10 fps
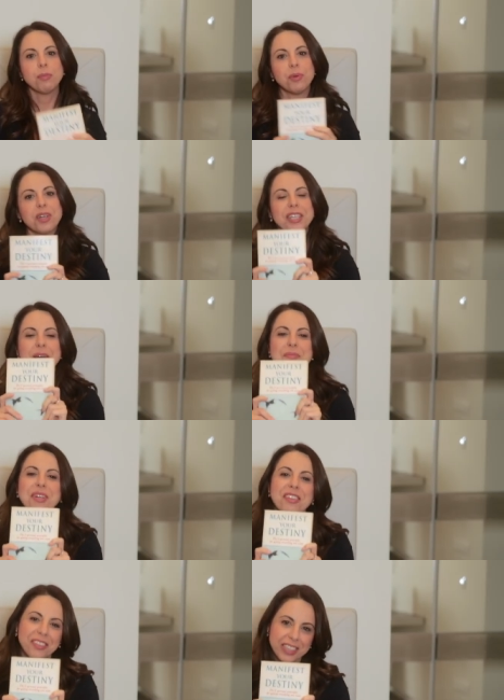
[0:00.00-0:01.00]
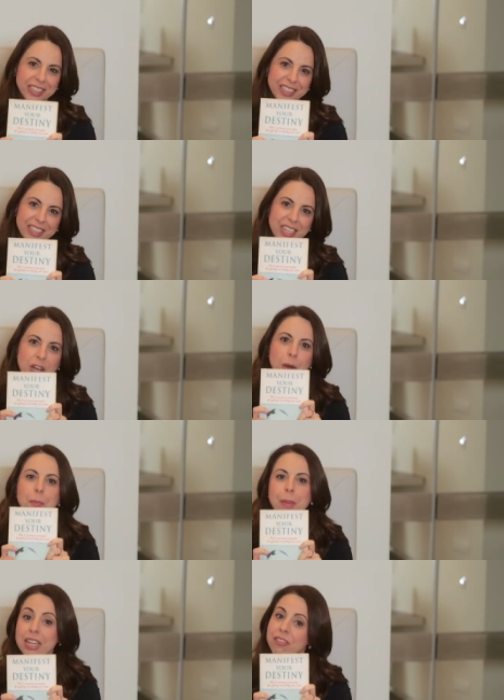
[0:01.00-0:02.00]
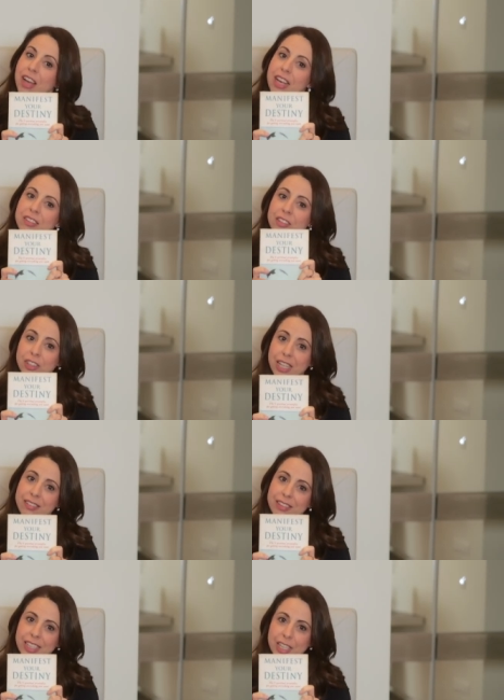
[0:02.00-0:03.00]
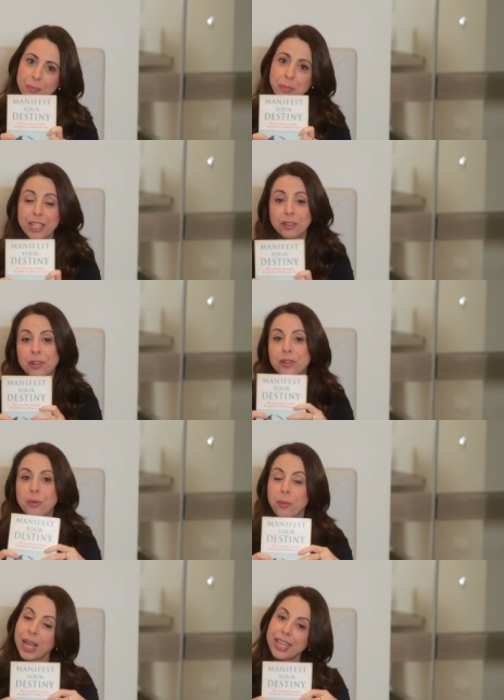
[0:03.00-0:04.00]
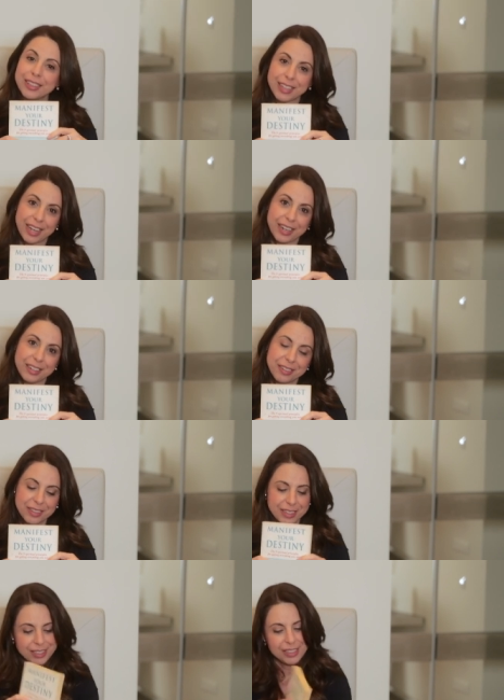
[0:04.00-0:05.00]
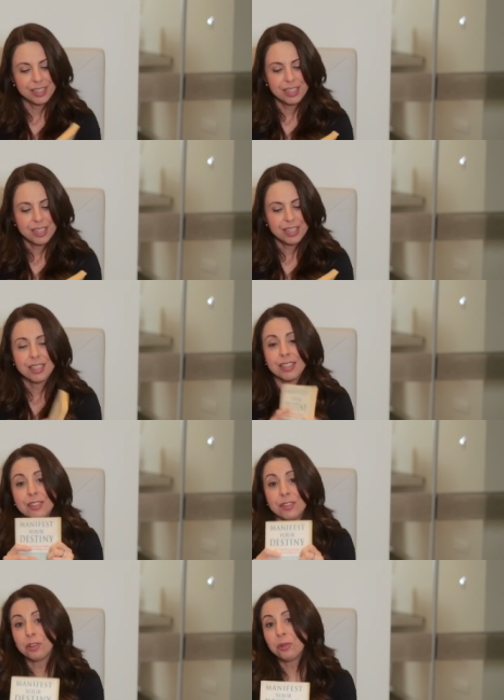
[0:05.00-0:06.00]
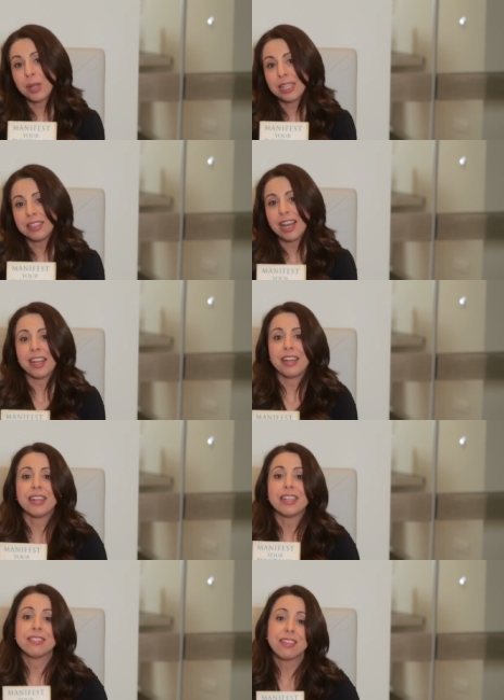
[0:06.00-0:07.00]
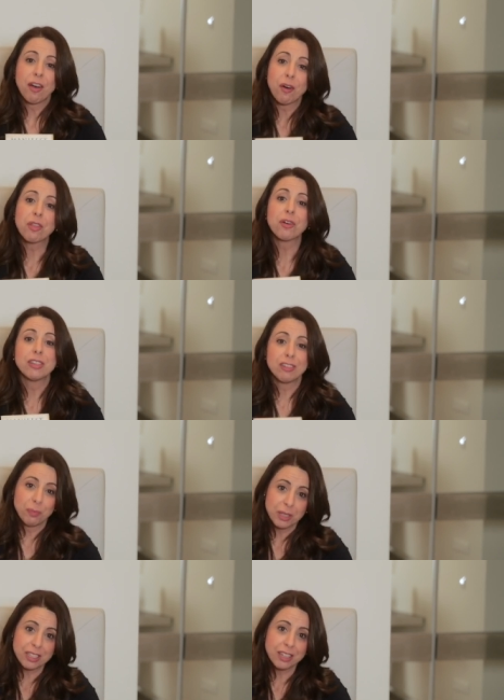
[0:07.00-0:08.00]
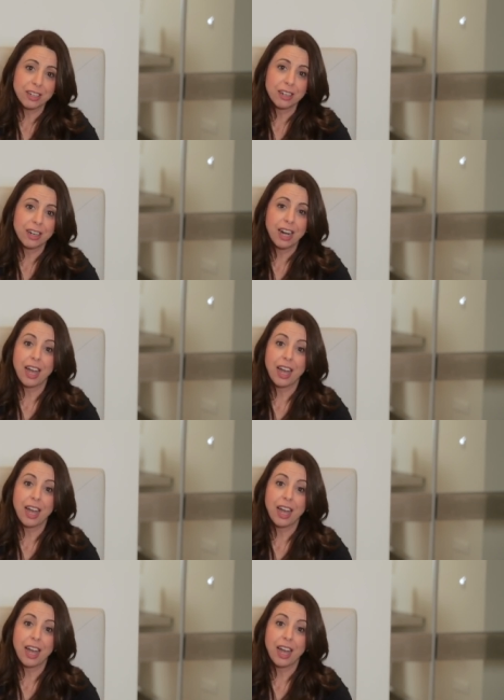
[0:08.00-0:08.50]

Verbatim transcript: Book number three Manifest Your Destiny by Dr. Wayne Dyer. Dr. Wayne Dyer is the author and speaker